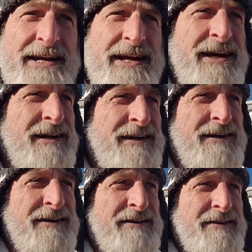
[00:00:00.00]
and
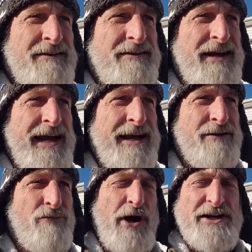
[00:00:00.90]

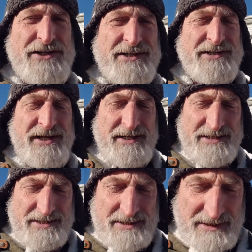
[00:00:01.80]
righteousness and
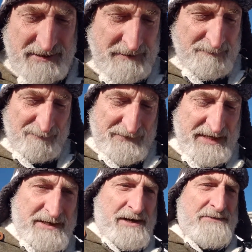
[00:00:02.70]
all these
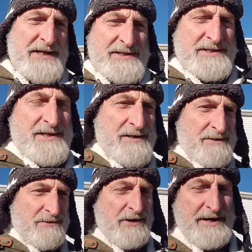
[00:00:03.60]
grandiose
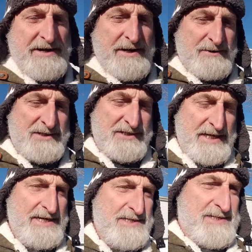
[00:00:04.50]
things.
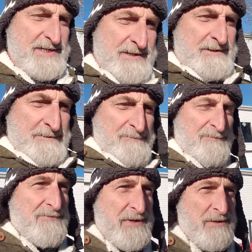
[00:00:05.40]
And then these
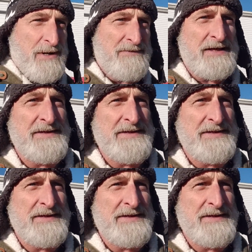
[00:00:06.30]
demons,